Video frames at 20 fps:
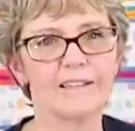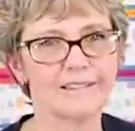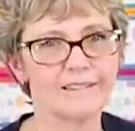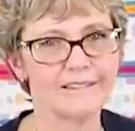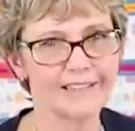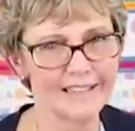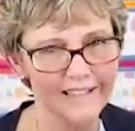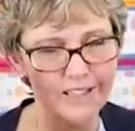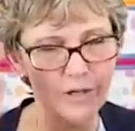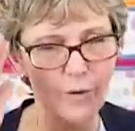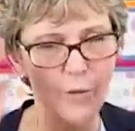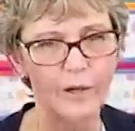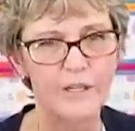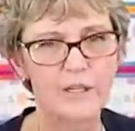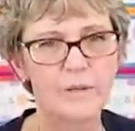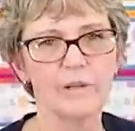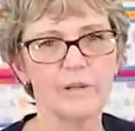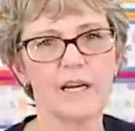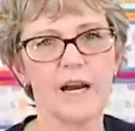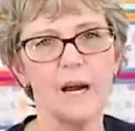it's going to
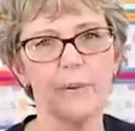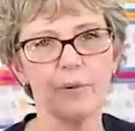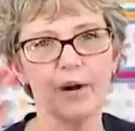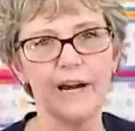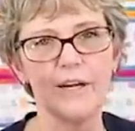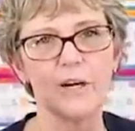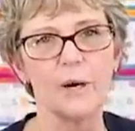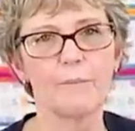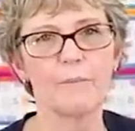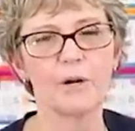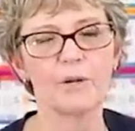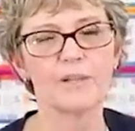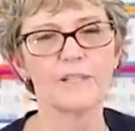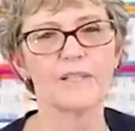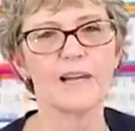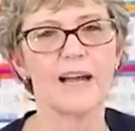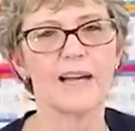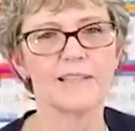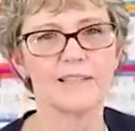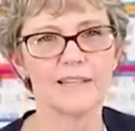be upright on both
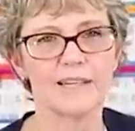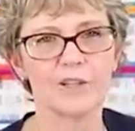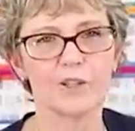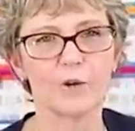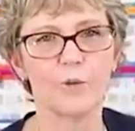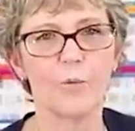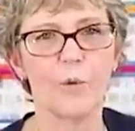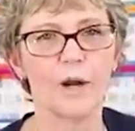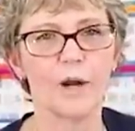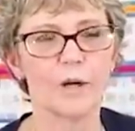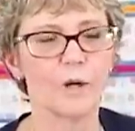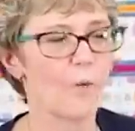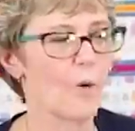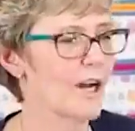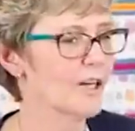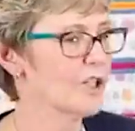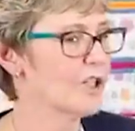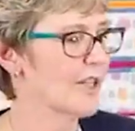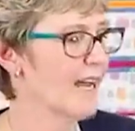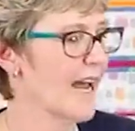sides, and you'll want to
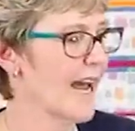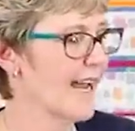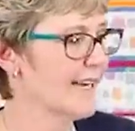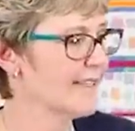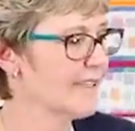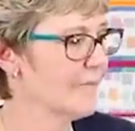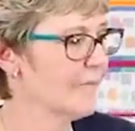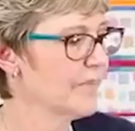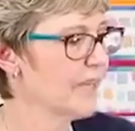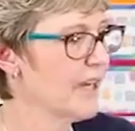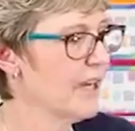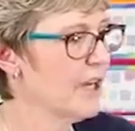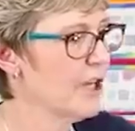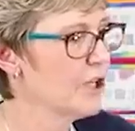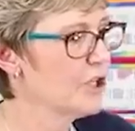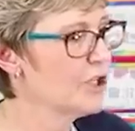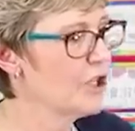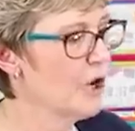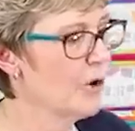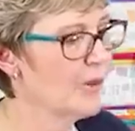watch that.
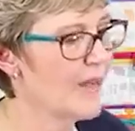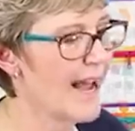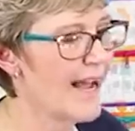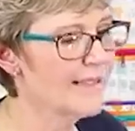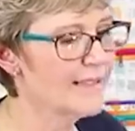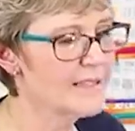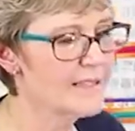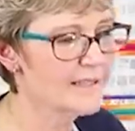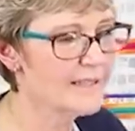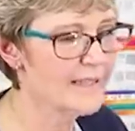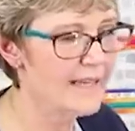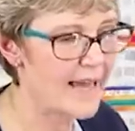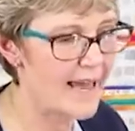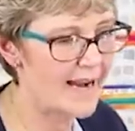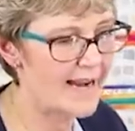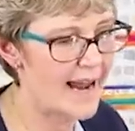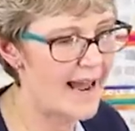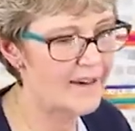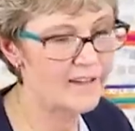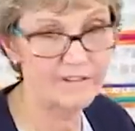So that's
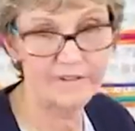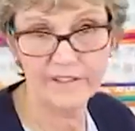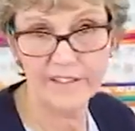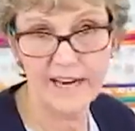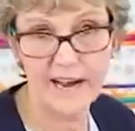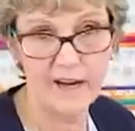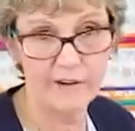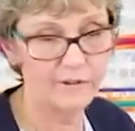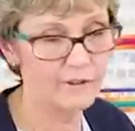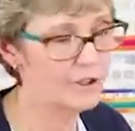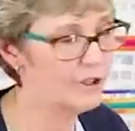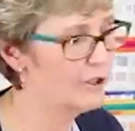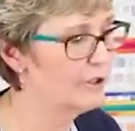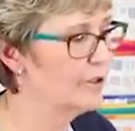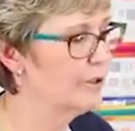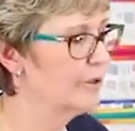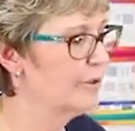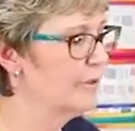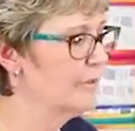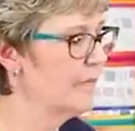Get Out of Town
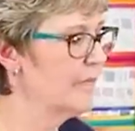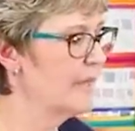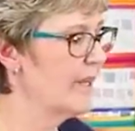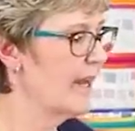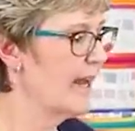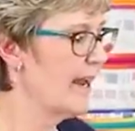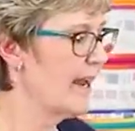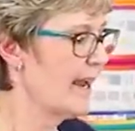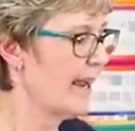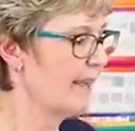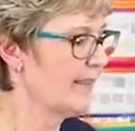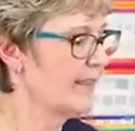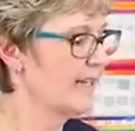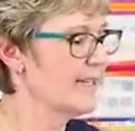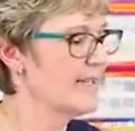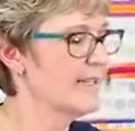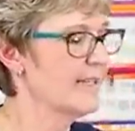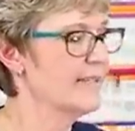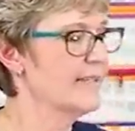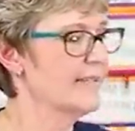Too. And
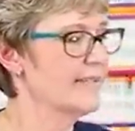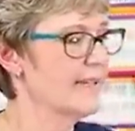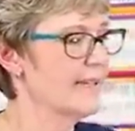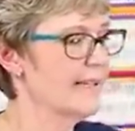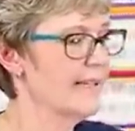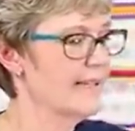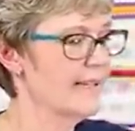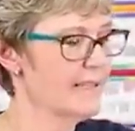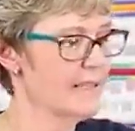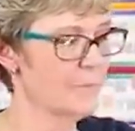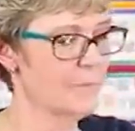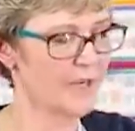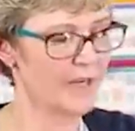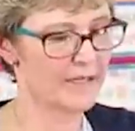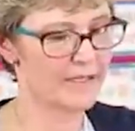this is its big